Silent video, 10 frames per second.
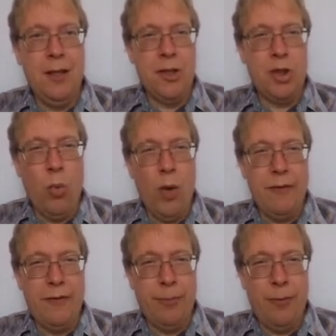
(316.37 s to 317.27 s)
So what
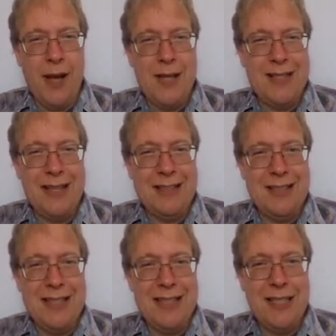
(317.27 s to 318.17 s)
if the price
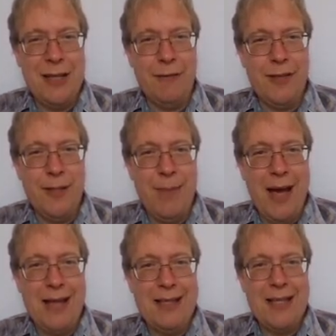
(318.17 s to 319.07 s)
elasticity of
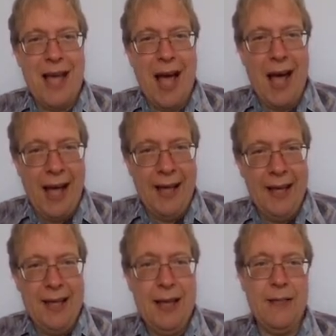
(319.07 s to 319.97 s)
demand is
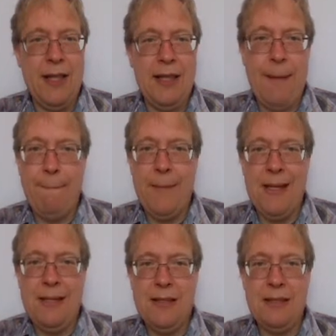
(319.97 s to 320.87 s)
high? Then that
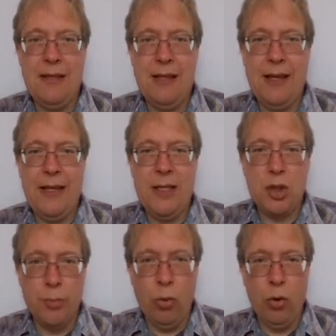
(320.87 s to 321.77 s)
means that a
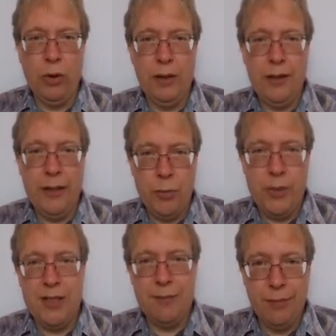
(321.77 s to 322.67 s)
small
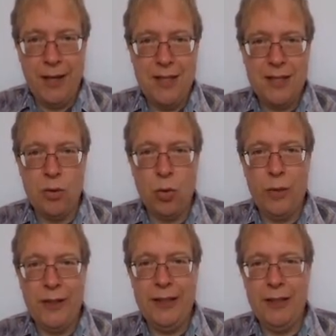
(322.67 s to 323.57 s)
increase in price
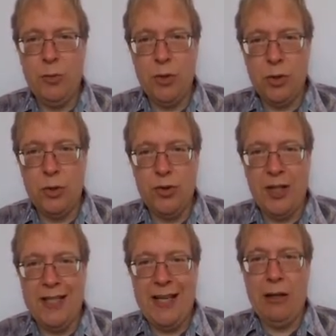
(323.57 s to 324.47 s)
already results
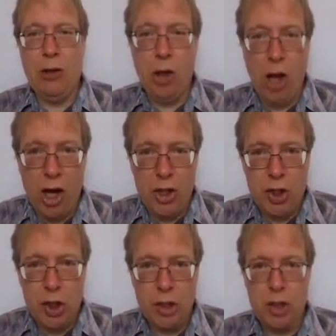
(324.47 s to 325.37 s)
in a
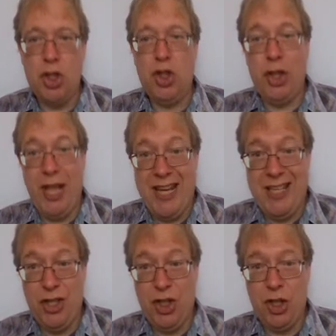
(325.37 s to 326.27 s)
large
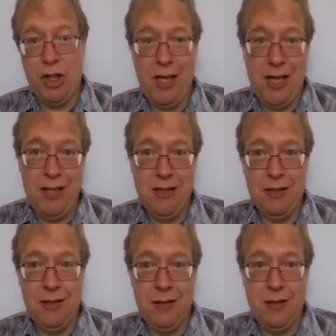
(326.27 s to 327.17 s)
change in
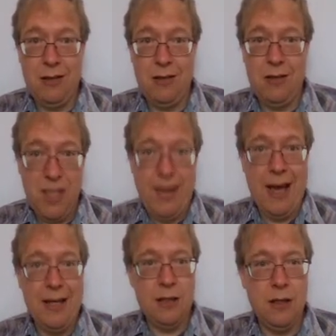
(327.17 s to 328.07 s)

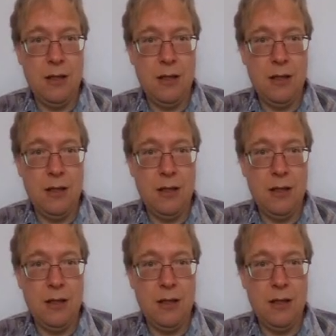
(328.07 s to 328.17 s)
demand.